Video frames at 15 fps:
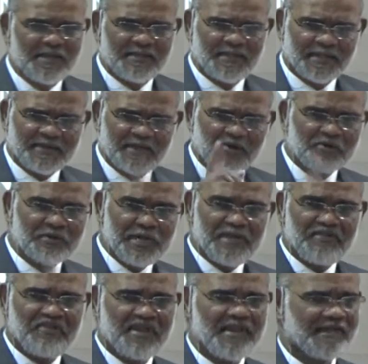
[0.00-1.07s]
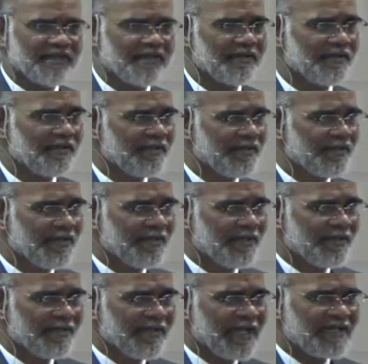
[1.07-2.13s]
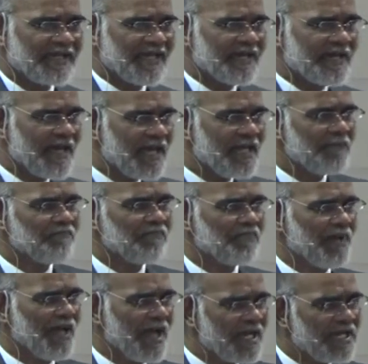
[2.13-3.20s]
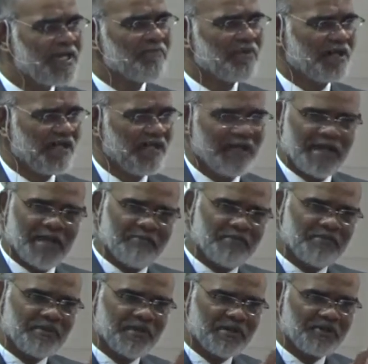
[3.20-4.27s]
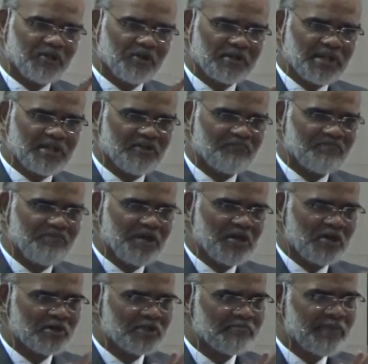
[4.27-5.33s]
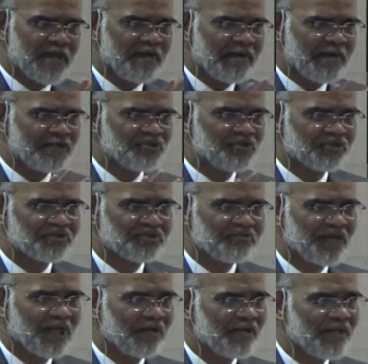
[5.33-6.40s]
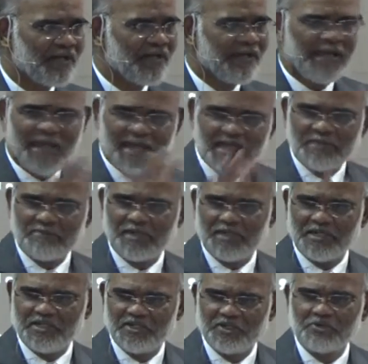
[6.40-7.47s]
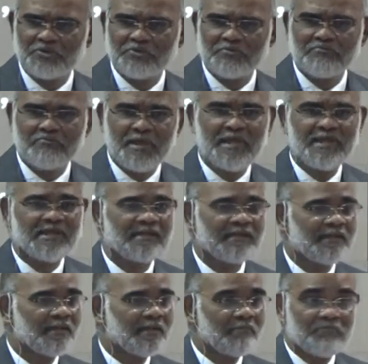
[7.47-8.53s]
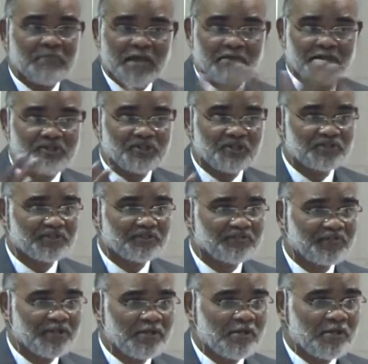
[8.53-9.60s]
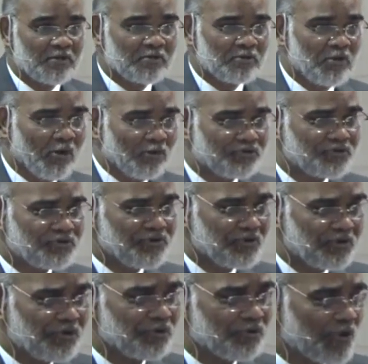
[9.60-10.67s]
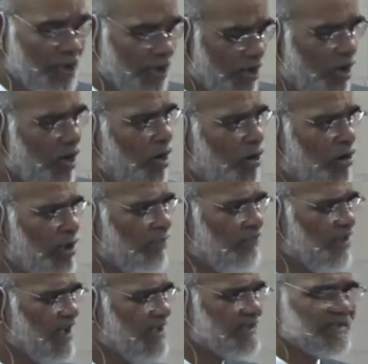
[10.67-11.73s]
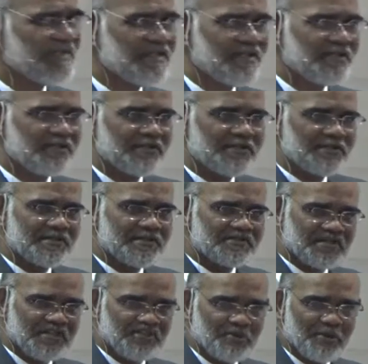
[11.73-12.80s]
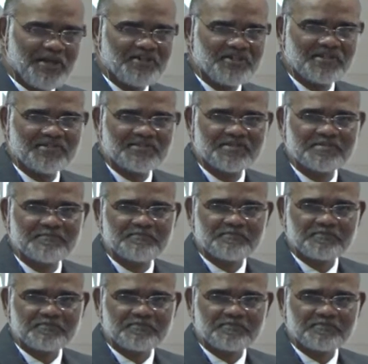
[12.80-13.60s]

that the only thing that can help anybody, and I'm talking of beyond Mary and Joseph now, anybody, you, me, Mary, Joseph, go through all of these situations,